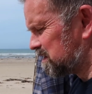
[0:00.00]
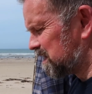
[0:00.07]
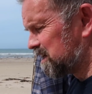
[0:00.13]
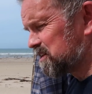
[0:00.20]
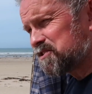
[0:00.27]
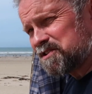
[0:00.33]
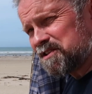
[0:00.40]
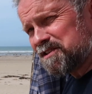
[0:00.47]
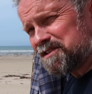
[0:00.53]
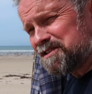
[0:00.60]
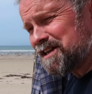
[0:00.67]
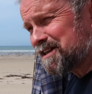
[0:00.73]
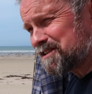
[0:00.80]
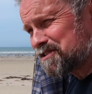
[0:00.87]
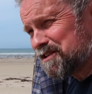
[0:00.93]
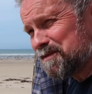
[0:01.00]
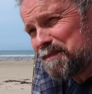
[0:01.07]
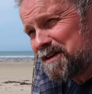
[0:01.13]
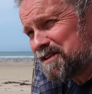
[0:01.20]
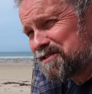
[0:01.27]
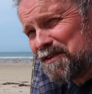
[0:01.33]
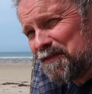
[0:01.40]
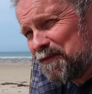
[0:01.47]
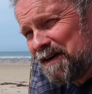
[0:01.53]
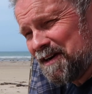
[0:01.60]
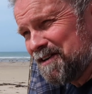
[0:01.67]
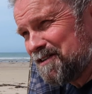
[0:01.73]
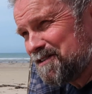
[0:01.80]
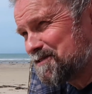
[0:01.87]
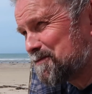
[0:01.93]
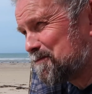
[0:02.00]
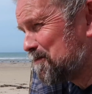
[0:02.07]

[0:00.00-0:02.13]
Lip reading: Adds to the texture, but it's not very nice.